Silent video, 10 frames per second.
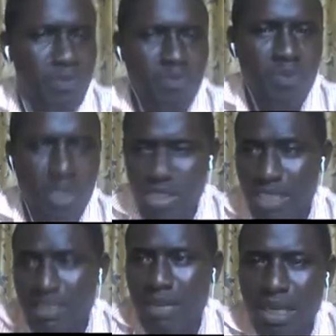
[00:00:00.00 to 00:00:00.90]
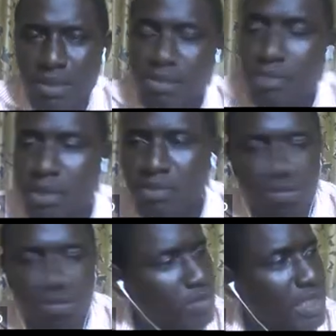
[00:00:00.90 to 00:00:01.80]
So the examiner,
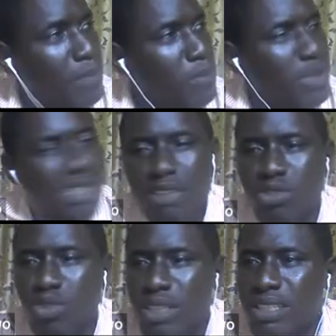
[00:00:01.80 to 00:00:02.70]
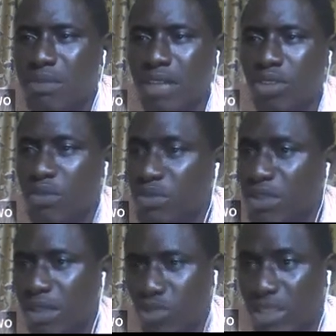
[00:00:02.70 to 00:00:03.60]
you can put this as 20 marks or 15
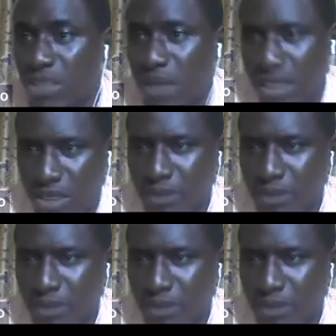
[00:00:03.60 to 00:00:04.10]
marks, 20 marks.